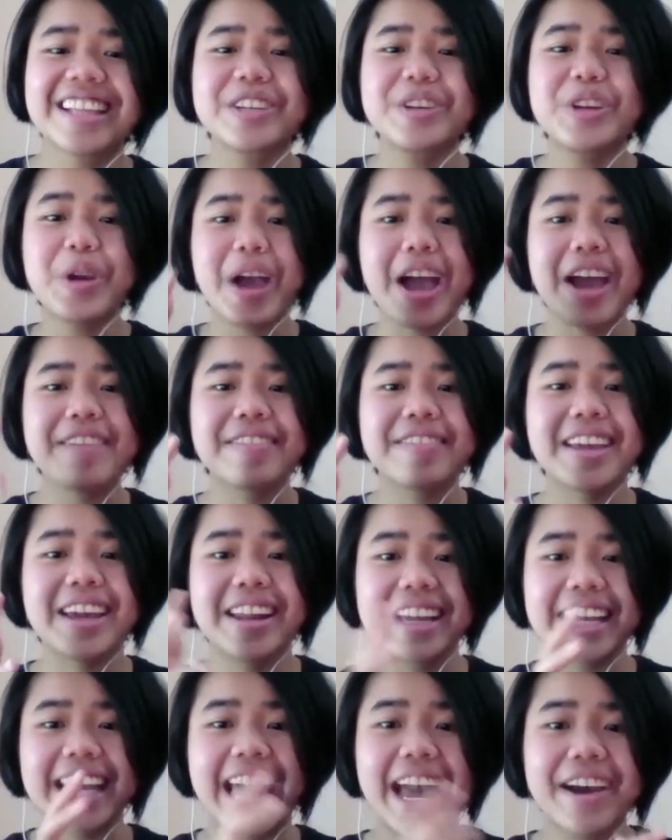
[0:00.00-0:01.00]
and so yeah. you have
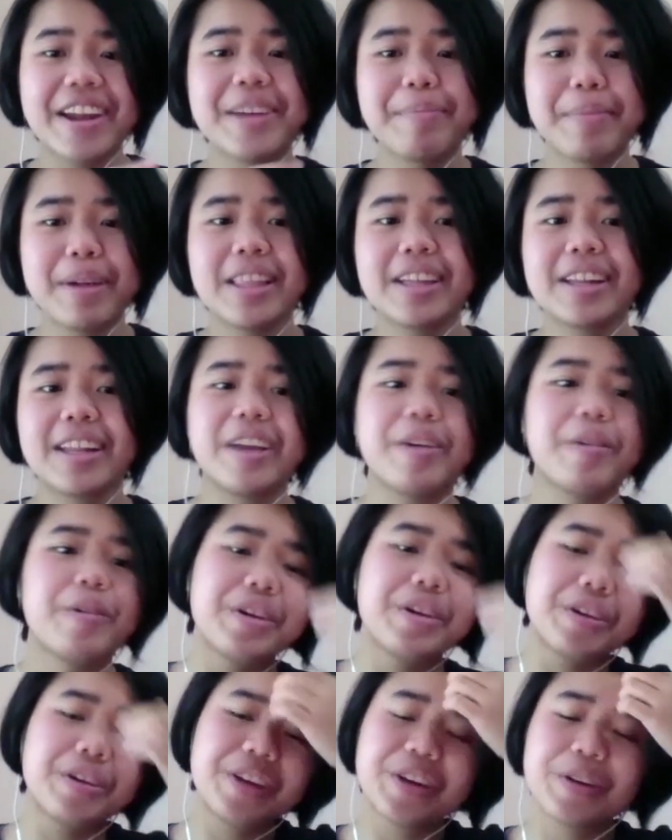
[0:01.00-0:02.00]
that accountability
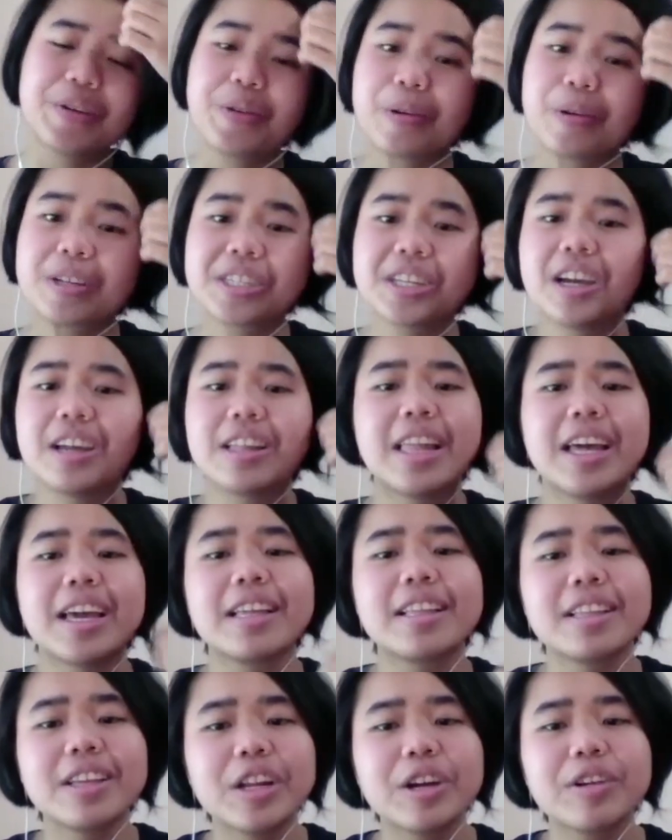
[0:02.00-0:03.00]
or you know your son
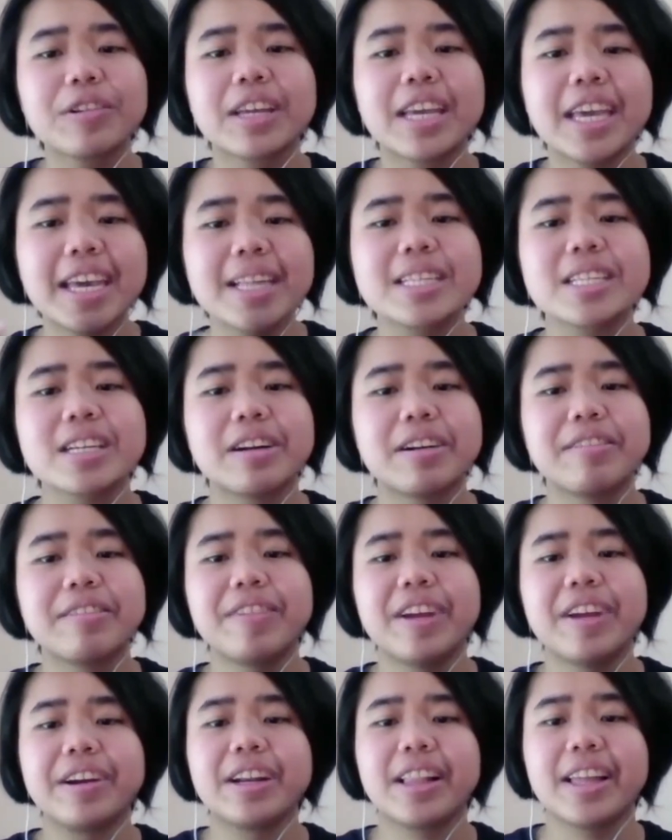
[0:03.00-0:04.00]
like you know kids are
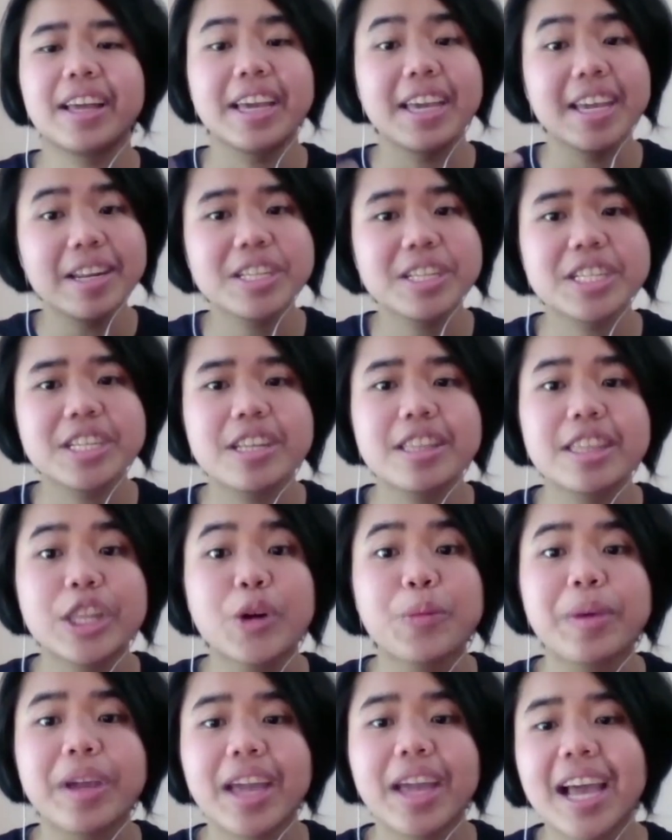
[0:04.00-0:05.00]
very like innocent
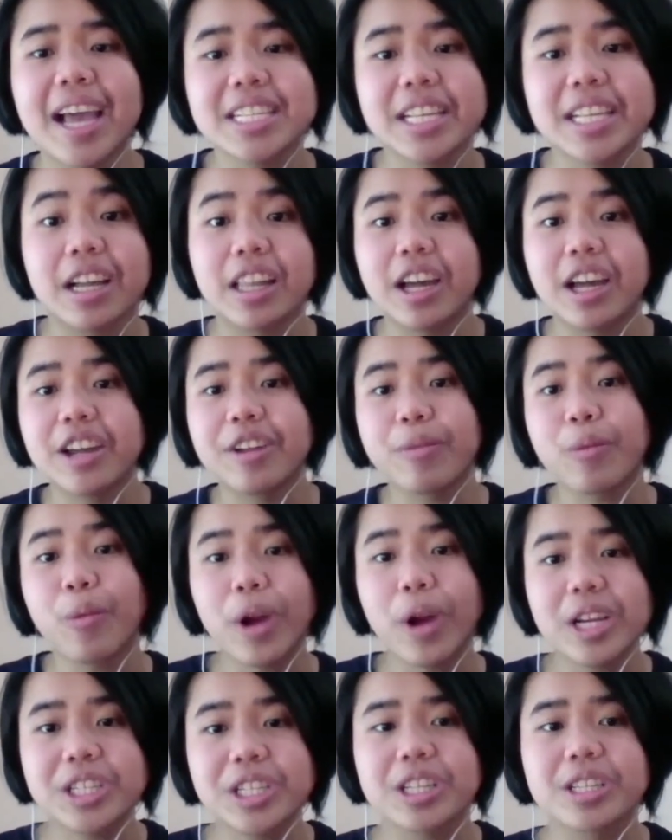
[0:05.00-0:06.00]
they'll be asking a lot of
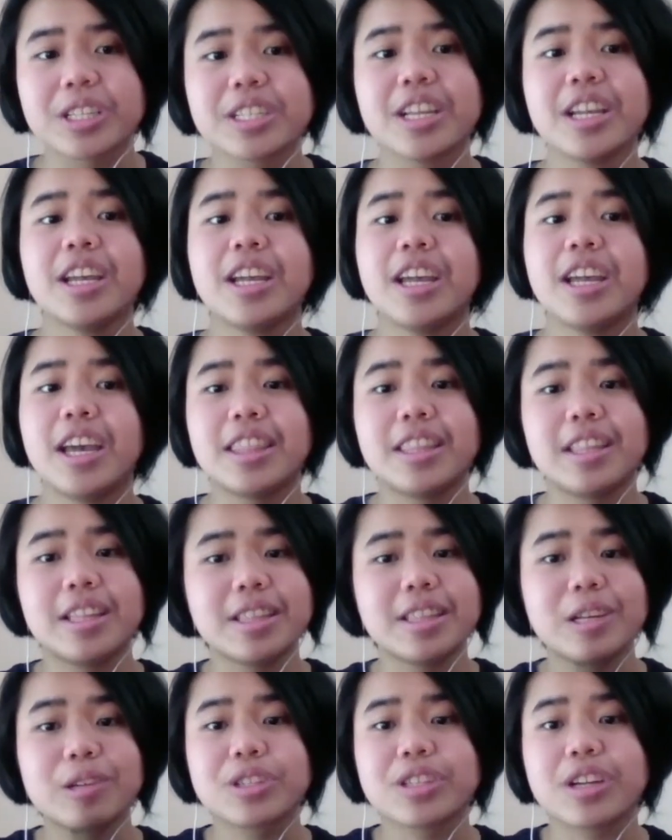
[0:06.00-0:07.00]
questions and mm-hmm.
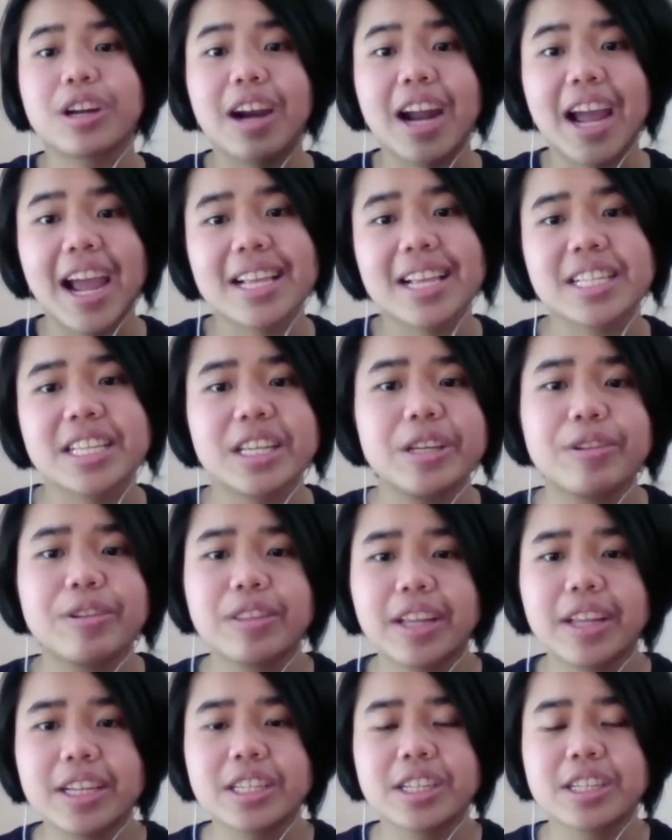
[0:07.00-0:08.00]
then they'll start asking you
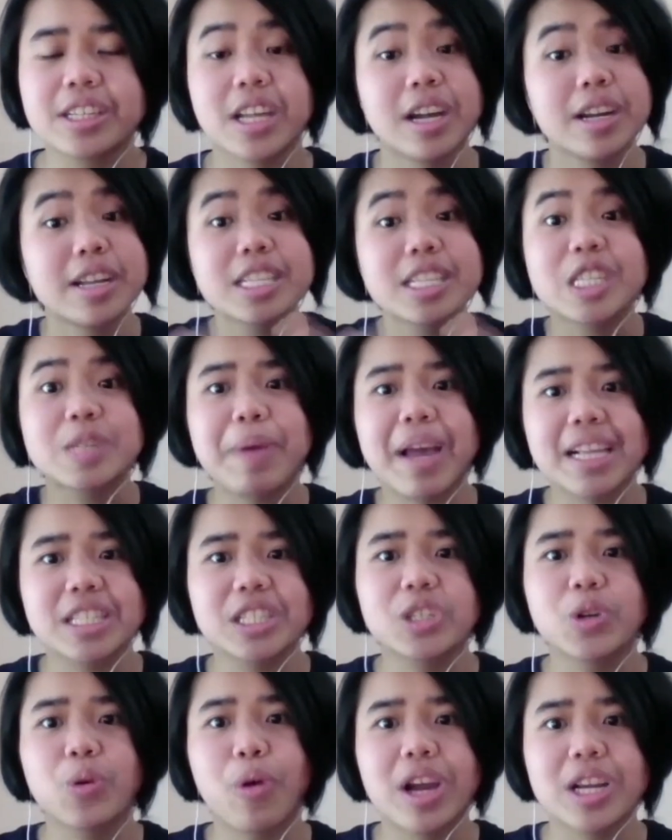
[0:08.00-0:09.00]
like just
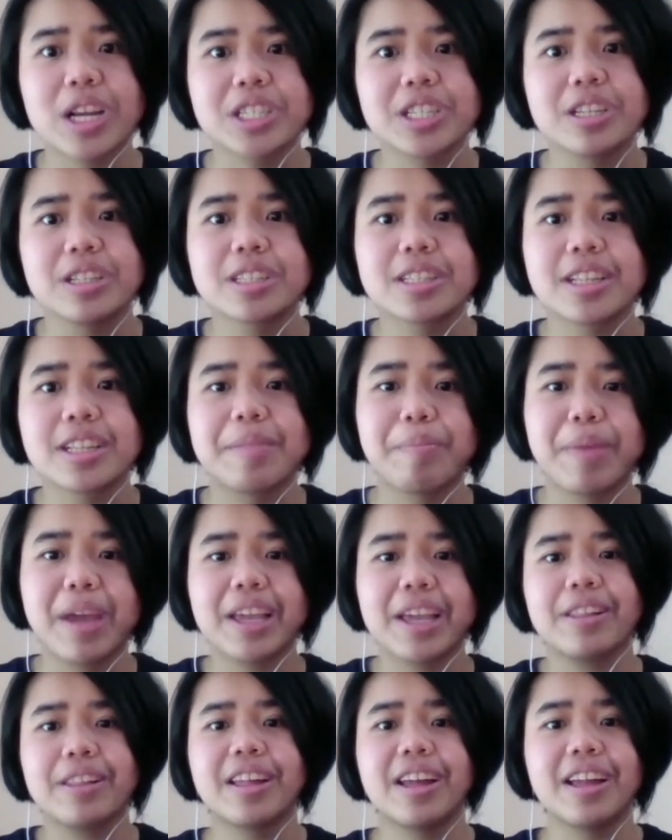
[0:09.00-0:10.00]
unexpected questions that
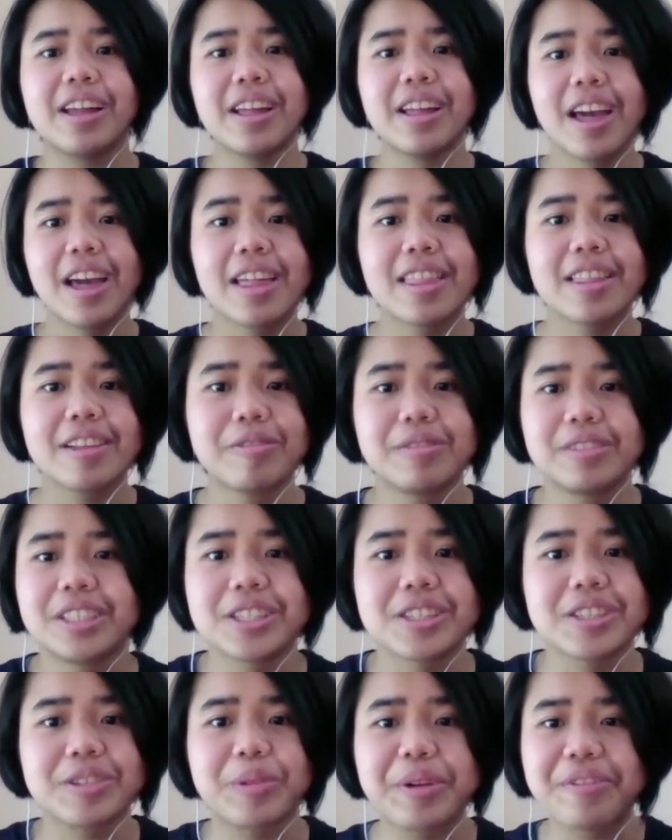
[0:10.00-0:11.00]
make you like
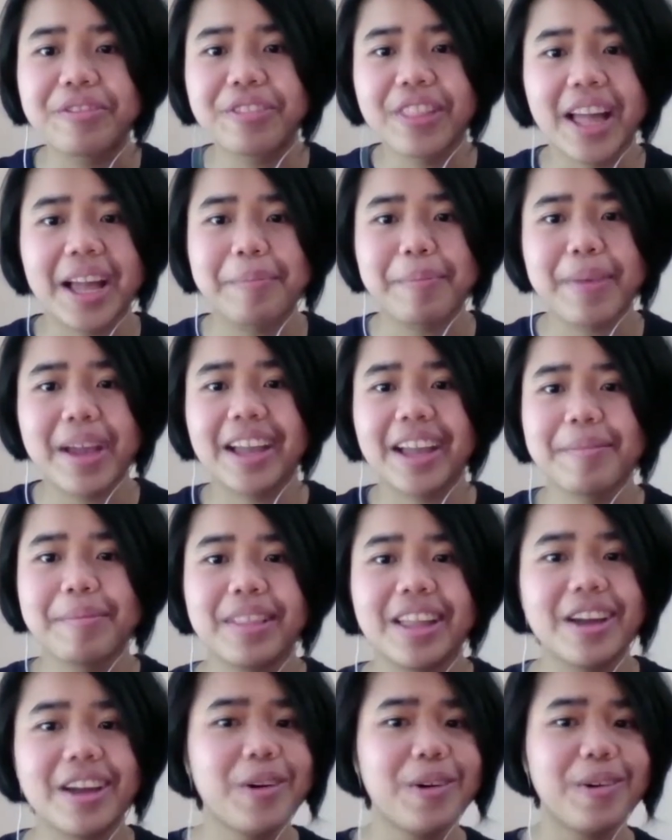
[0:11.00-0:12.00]
just reflect back and be
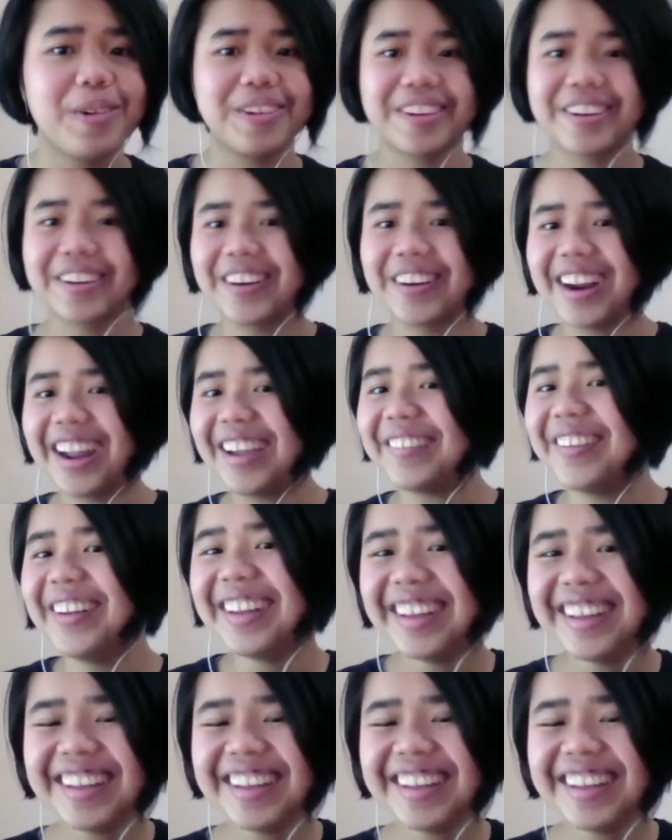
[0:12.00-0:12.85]
like oh crap